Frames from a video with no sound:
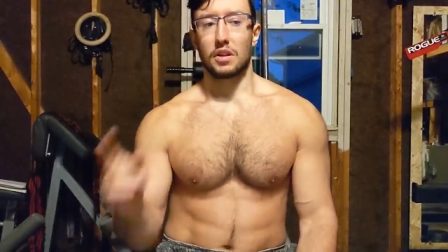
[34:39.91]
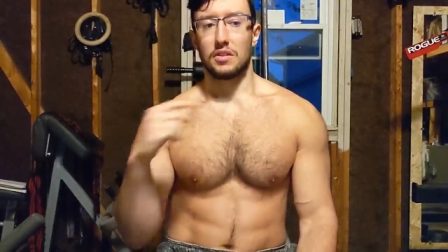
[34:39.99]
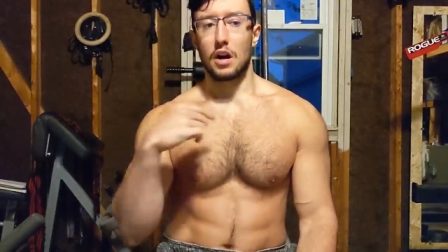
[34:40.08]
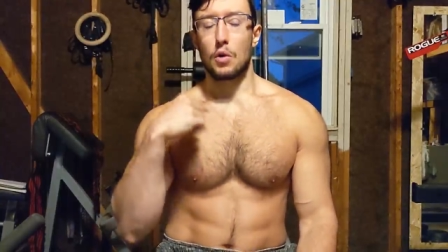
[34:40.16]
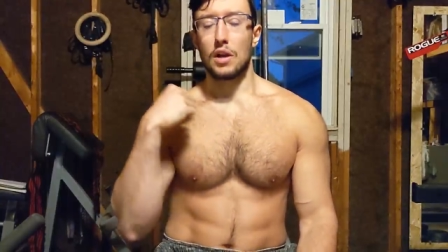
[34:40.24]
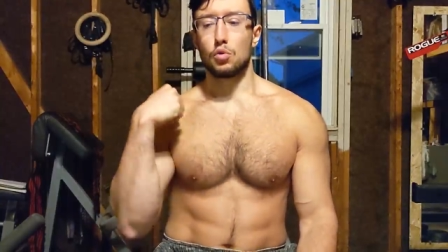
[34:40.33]

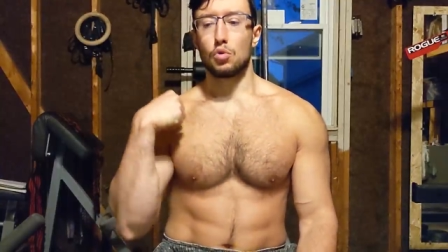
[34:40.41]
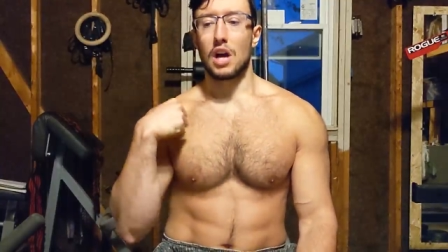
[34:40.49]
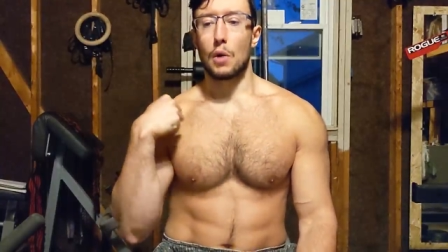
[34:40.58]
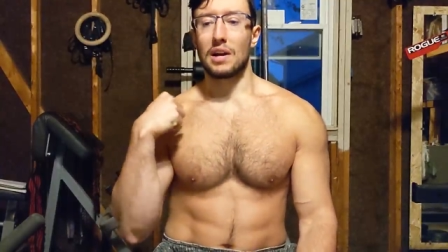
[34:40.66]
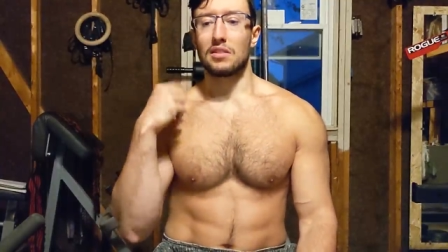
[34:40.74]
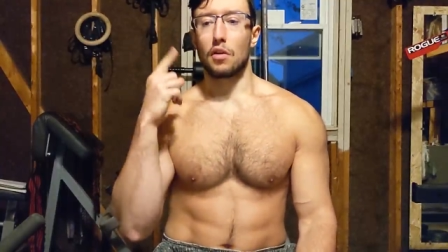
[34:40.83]
They are going to
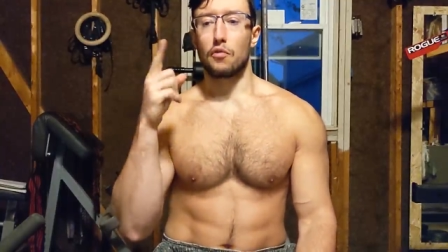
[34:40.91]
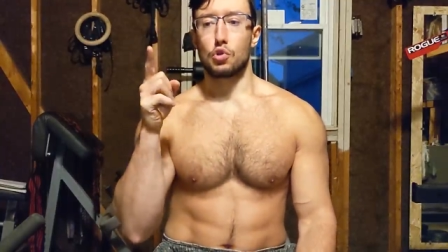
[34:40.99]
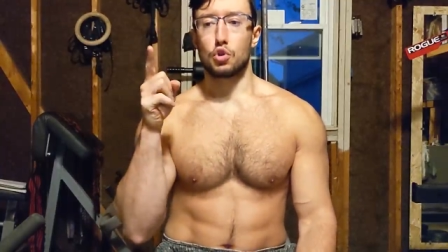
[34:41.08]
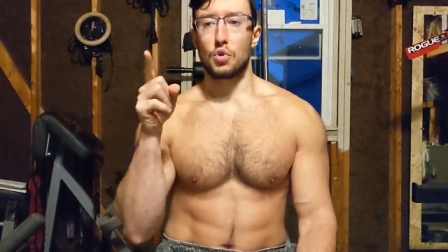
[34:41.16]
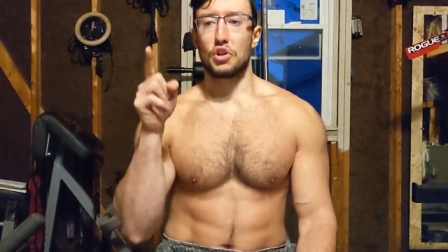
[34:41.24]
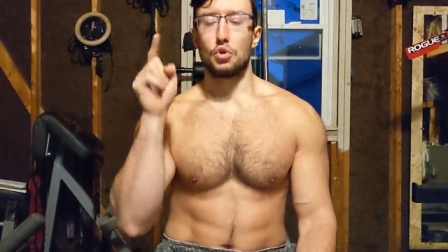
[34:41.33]
direct their
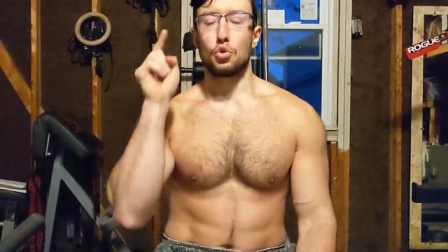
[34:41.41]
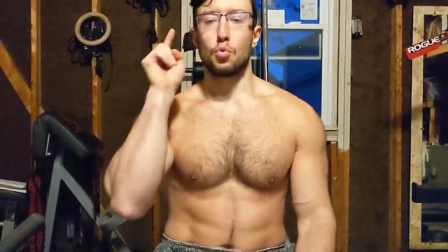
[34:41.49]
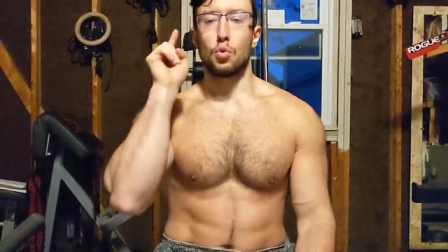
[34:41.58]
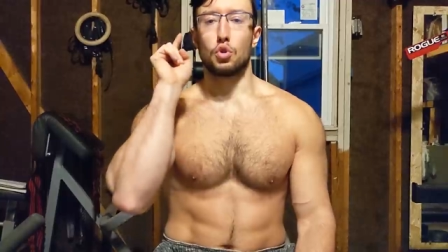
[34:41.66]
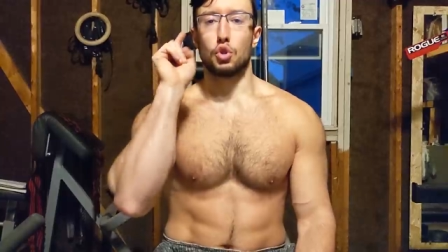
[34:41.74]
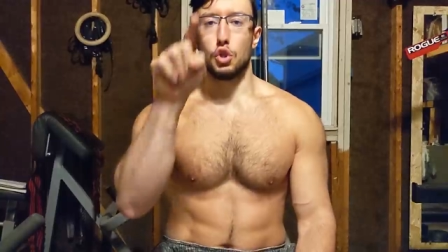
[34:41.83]
frustration
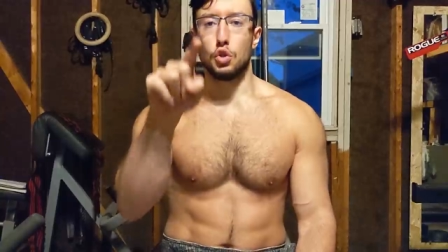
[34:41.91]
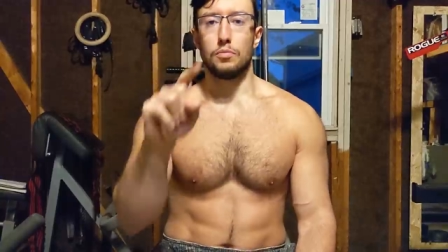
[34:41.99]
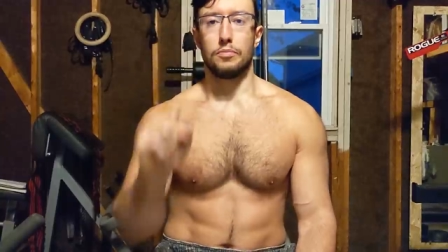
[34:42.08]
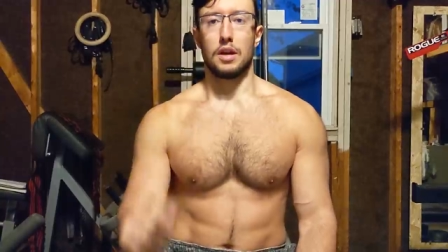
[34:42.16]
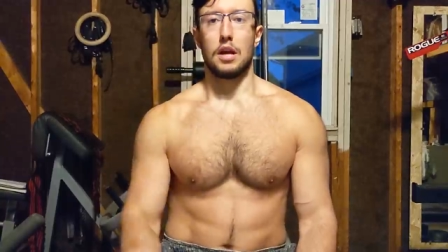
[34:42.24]
towards you,